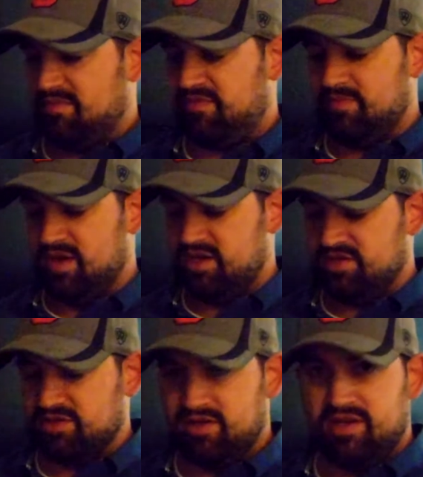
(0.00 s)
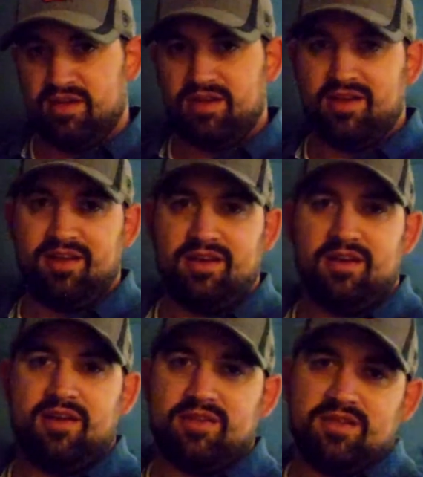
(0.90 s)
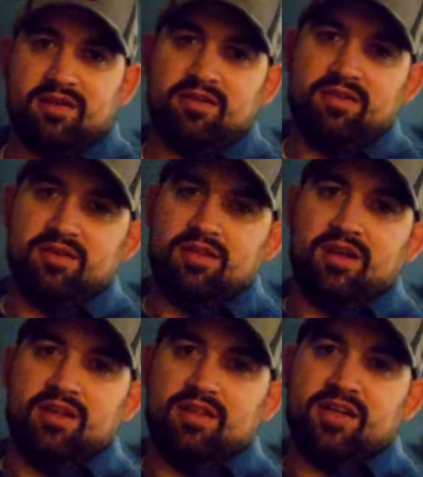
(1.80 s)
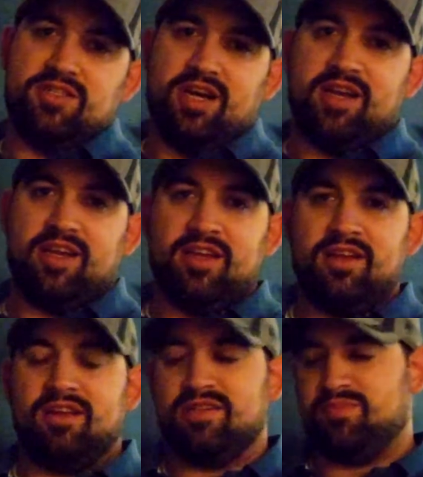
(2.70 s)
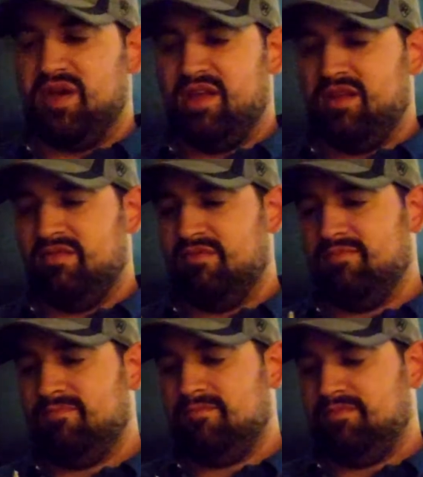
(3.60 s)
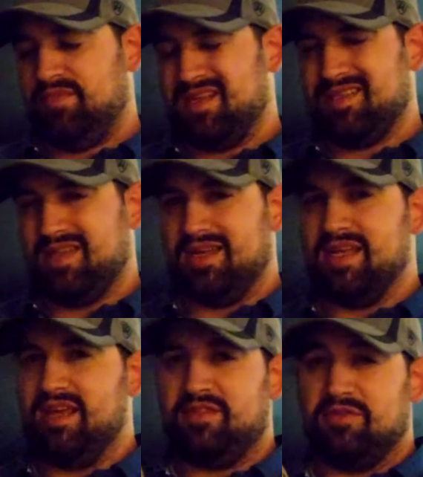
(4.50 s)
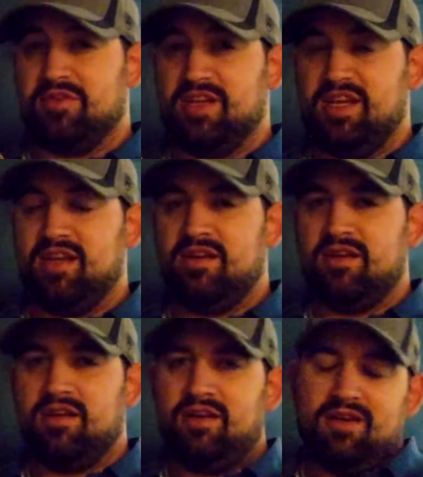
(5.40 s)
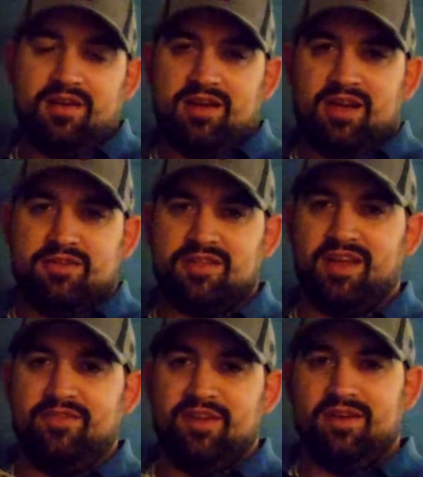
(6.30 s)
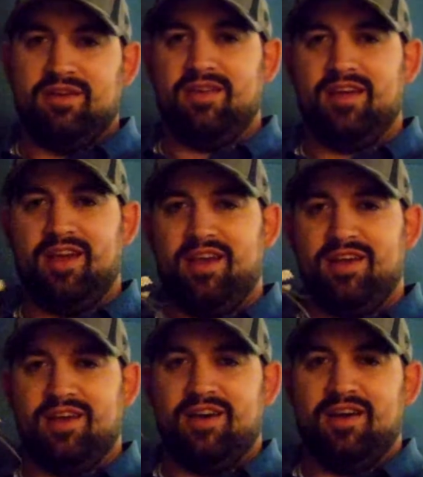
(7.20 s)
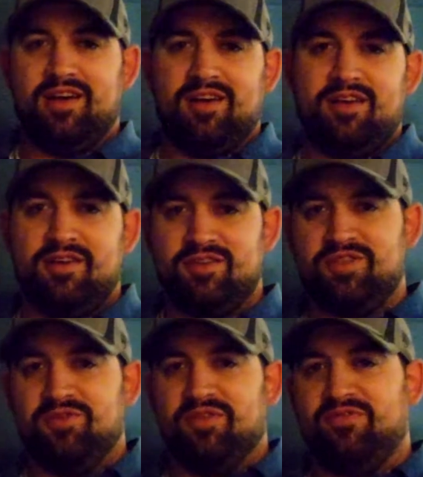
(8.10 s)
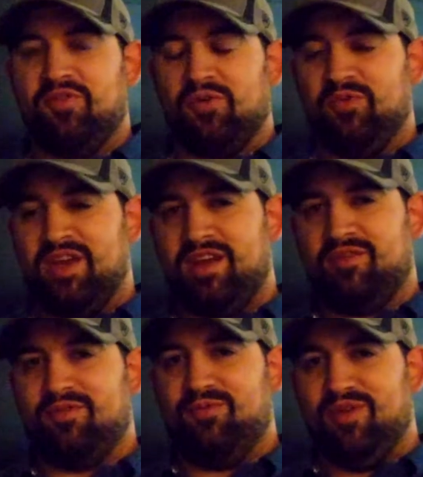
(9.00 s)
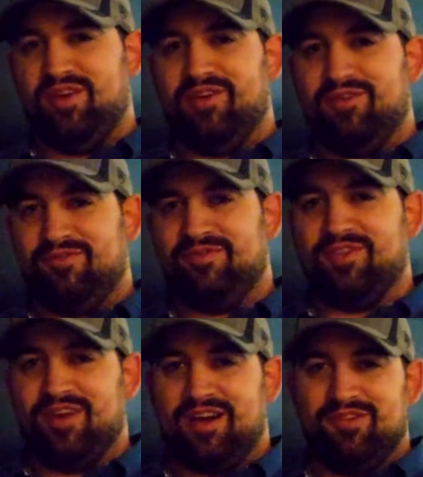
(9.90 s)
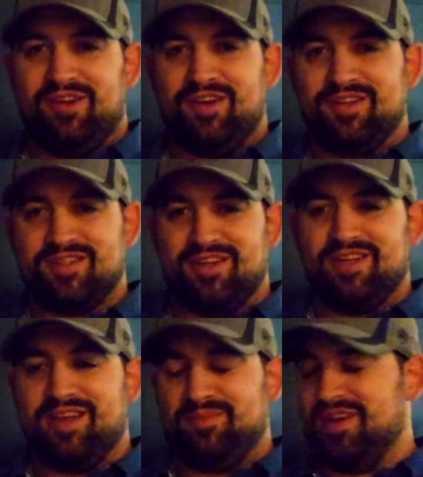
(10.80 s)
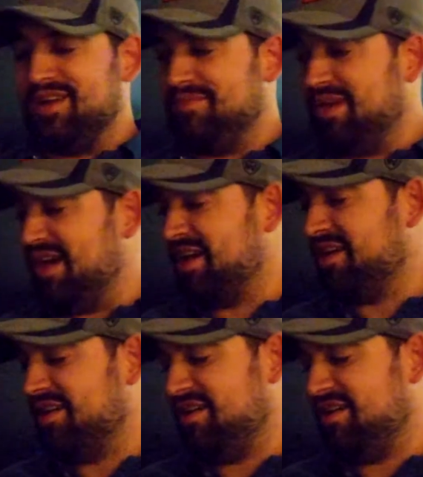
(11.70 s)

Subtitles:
from my injury, started a little light jogging. This is like day 13, and I was given a 2 to 4 week window for how long it's going to take me to get back.